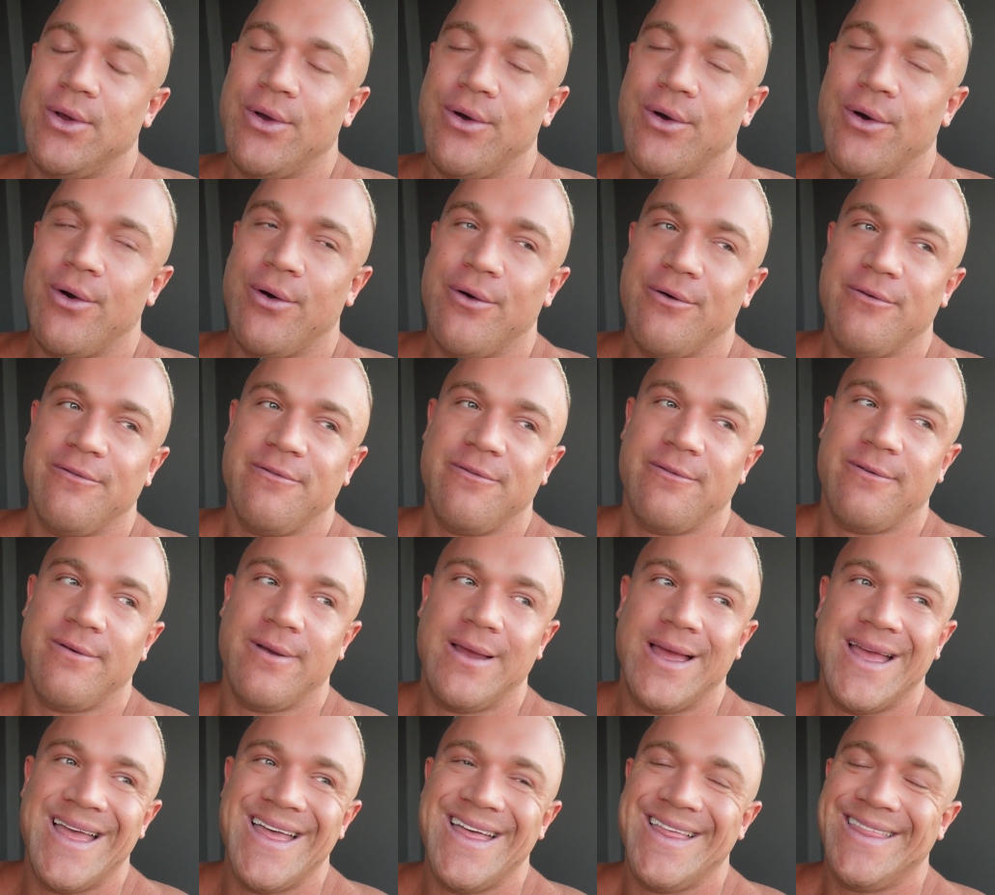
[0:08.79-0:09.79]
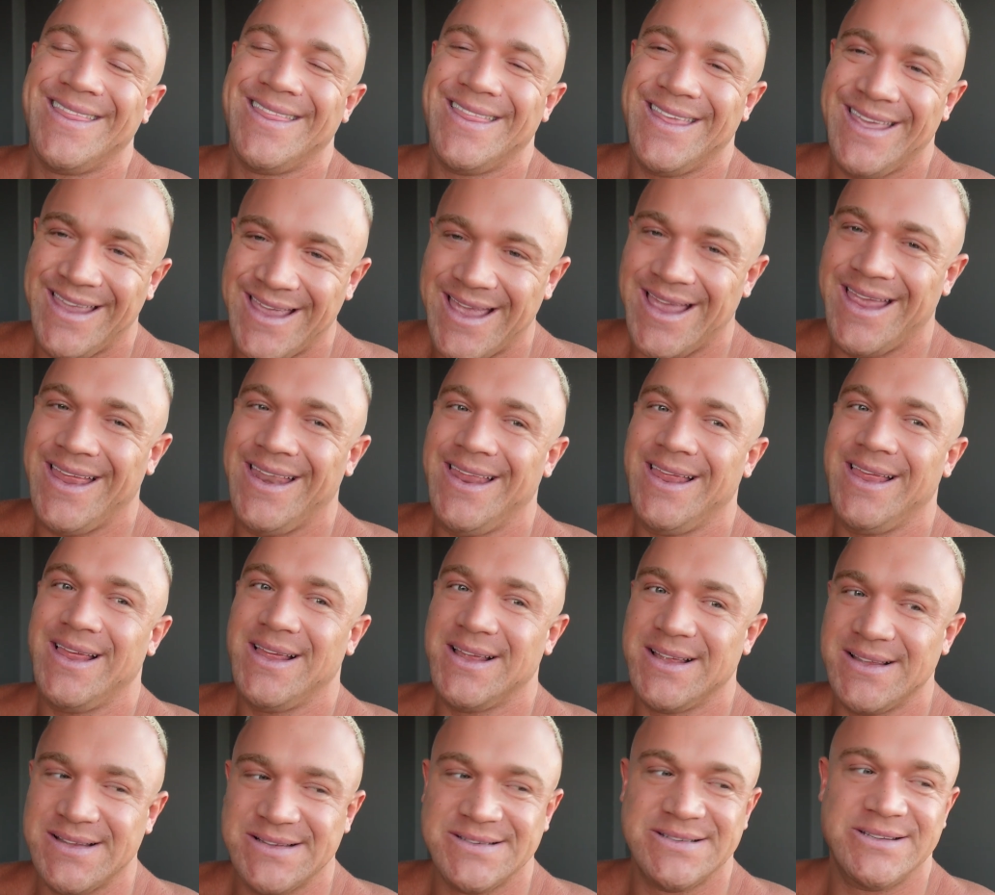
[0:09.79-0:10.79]
of the gaining
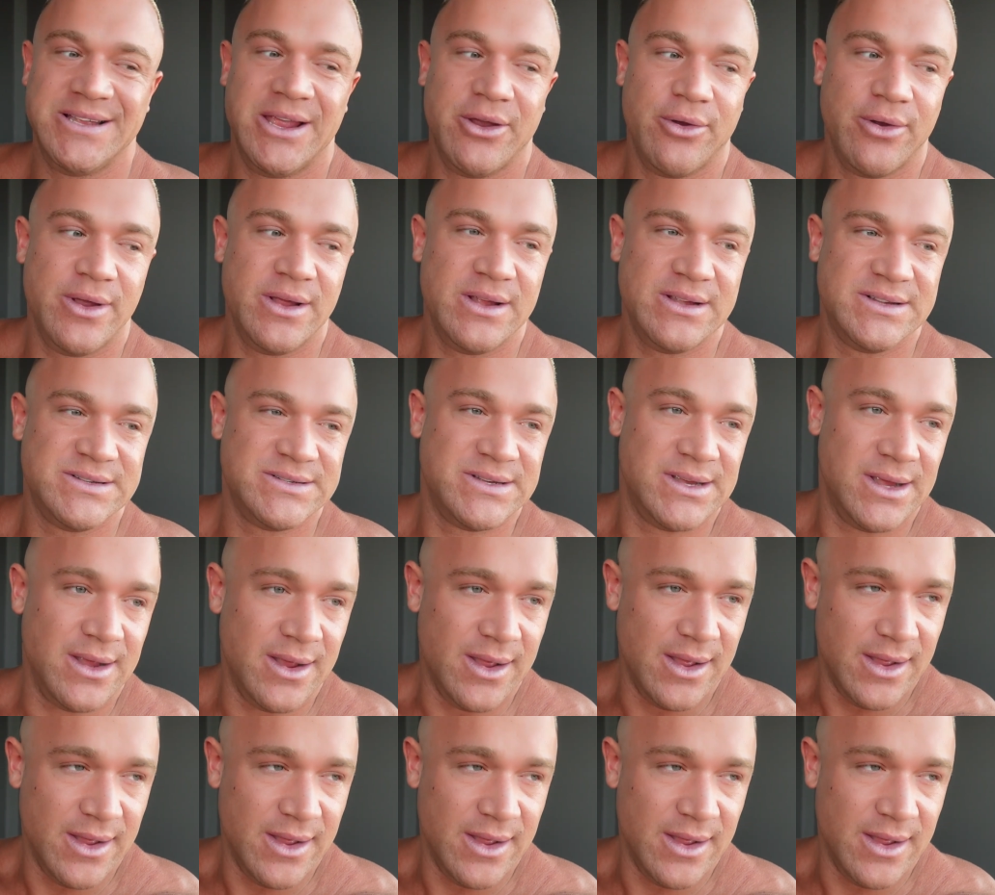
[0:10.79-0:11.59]
series.